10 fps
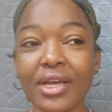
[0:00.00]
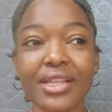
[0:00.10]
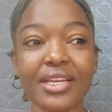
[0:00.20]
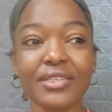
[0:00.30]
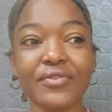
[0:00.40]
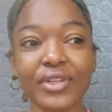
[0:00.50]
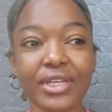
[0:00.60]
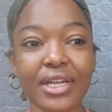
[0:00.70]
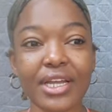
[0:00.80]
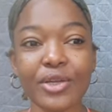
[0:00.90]
that is
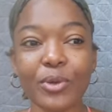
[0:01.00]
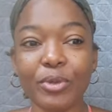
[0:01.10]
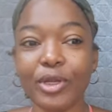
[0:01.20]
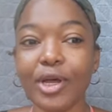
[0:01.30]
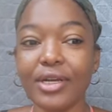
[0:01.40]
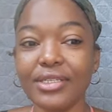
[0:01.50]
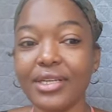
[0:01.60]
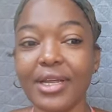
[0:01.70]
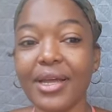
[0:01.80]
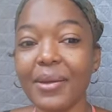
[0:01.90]
feeling like you belong to
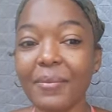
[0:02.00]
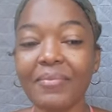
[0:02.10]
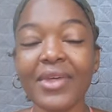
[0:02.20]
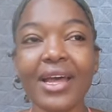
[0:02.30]
them